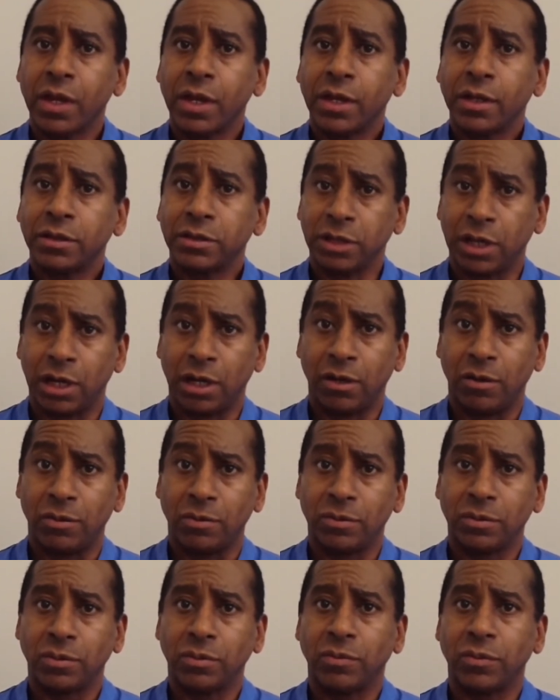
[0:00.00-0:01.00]
Now,
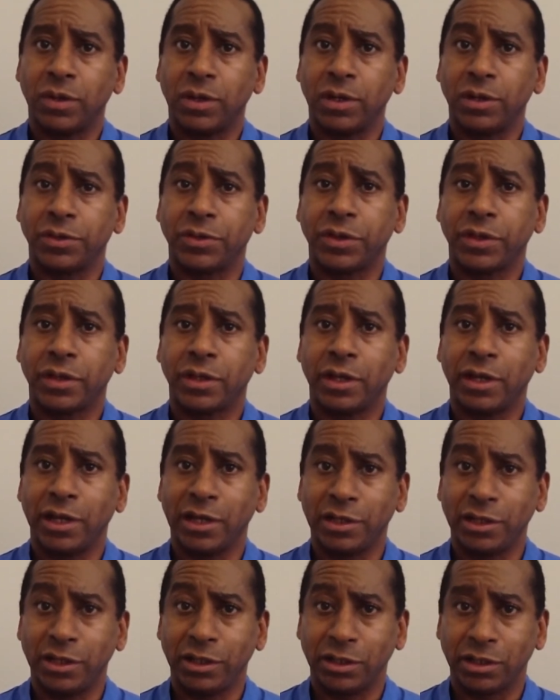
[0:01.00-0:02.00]
with
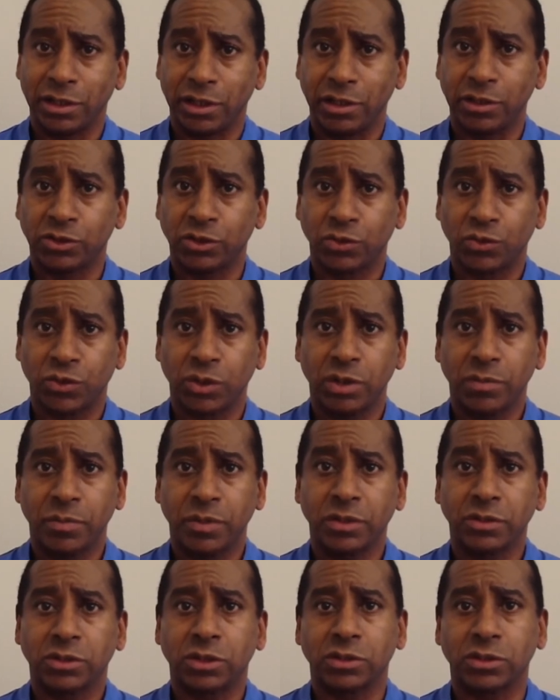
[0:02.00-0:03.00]
any laser
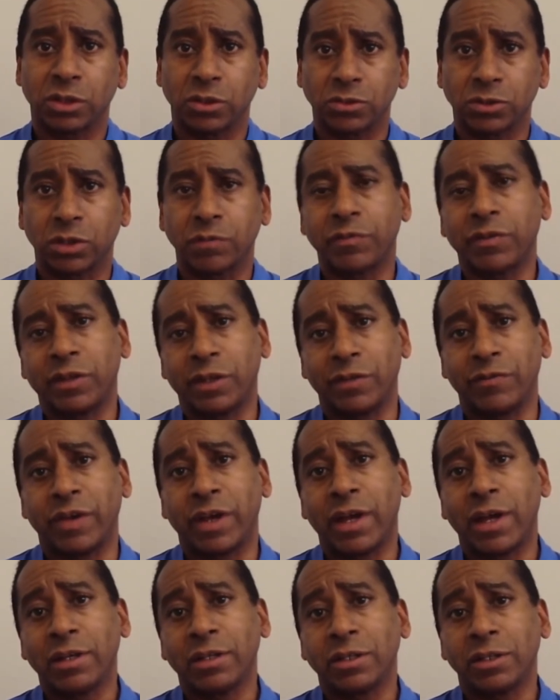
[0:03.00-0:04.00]
treatments, as those of you that have
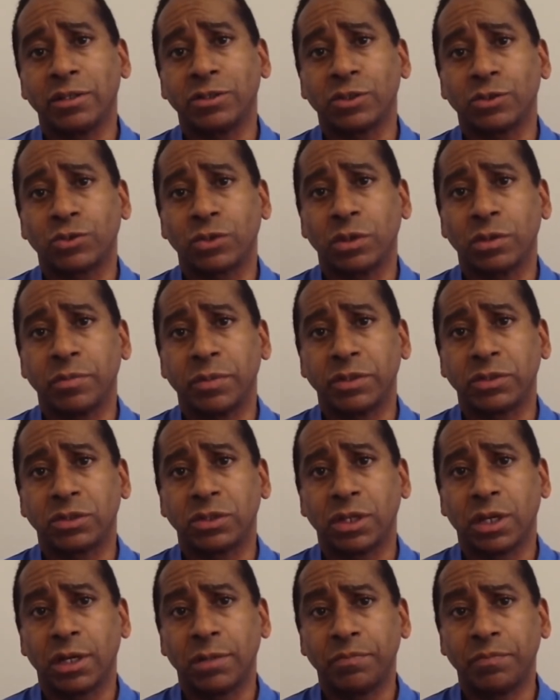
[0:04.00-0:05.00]
had laser treatments
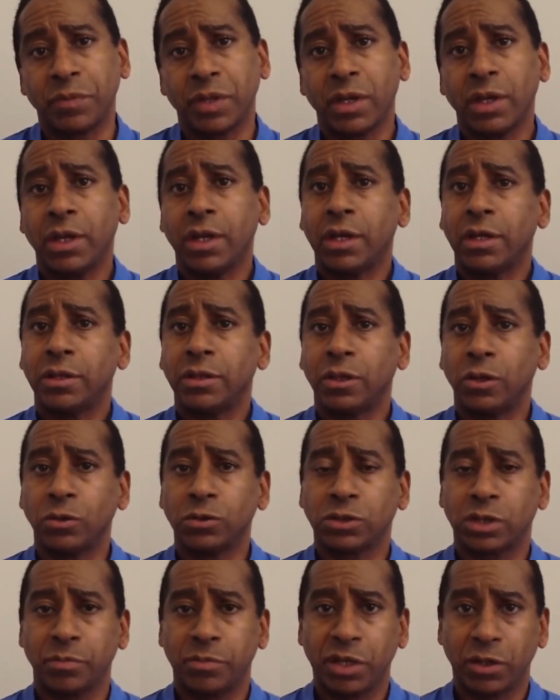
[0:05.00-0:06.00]
done,
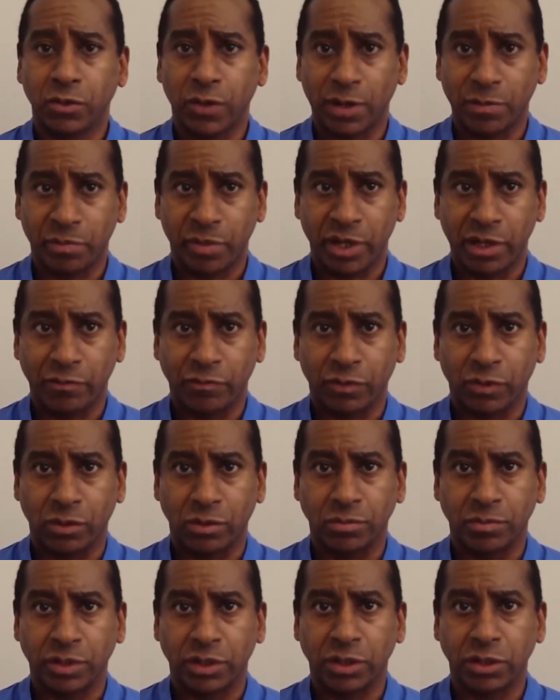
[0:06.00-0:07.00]
those can be quite
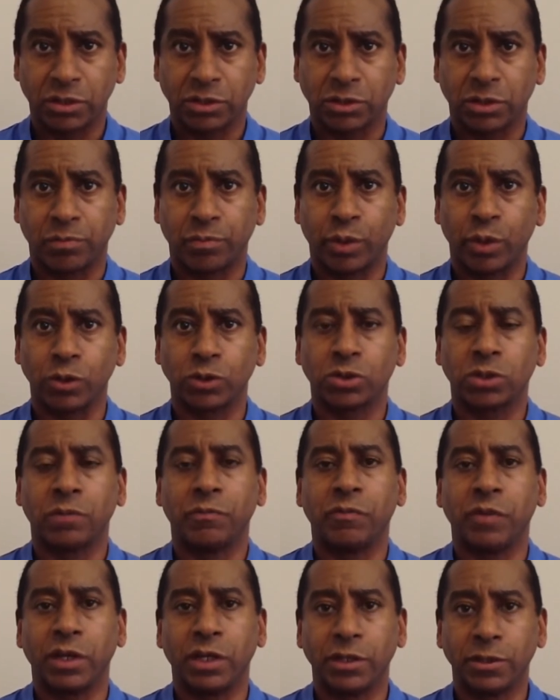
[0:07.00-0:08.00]
painful because the burst
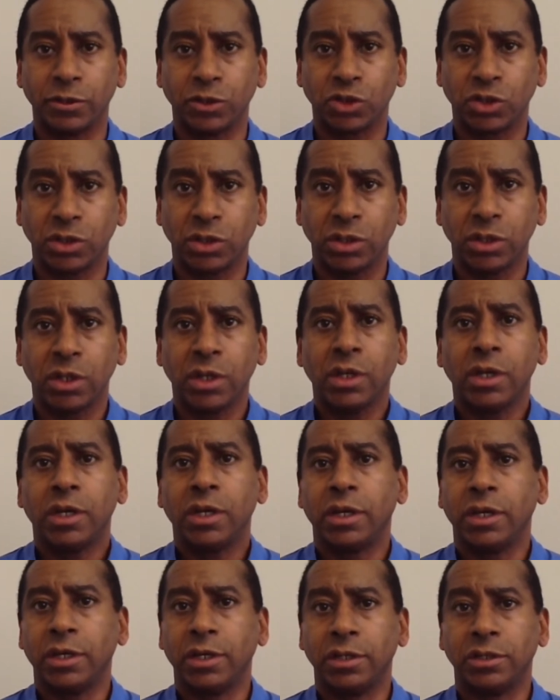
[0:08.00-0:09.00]
of energy
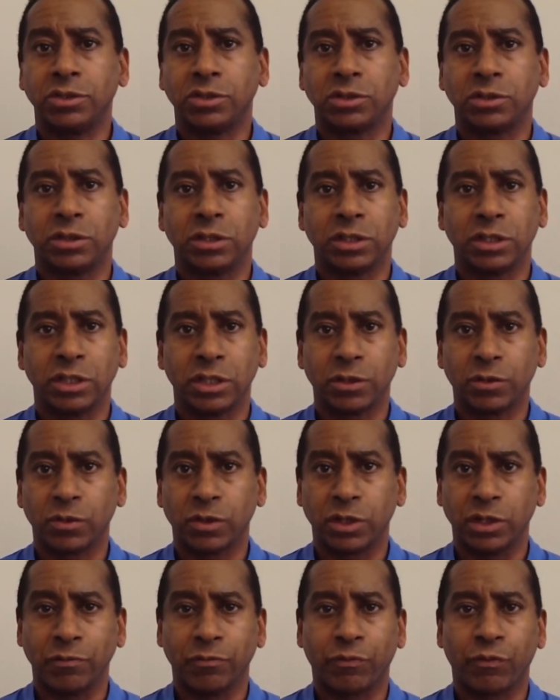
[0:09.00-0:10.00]
is
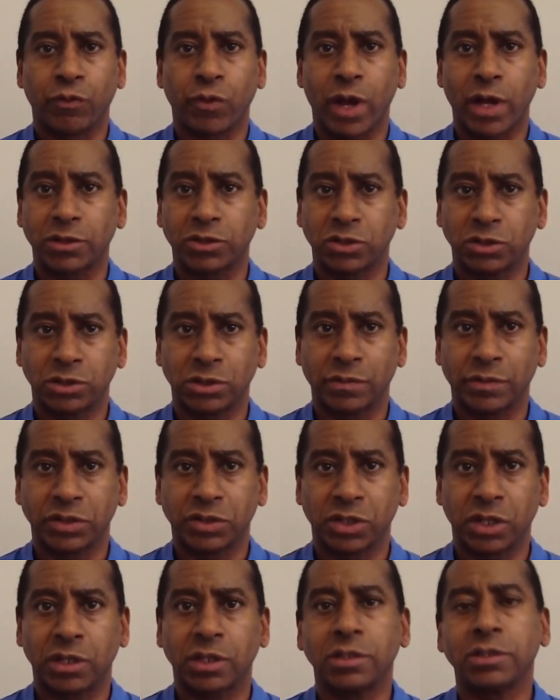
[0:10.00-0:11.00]
literally in fractions of a
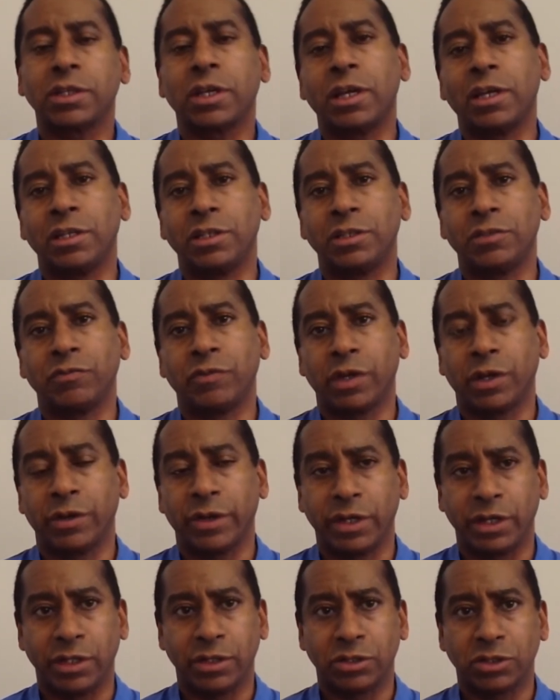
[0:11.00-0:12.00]
second and is
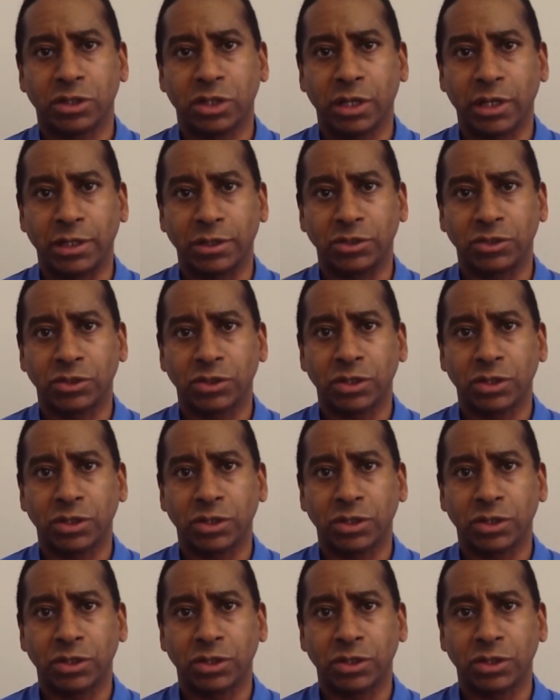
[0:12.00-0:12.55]
very intense.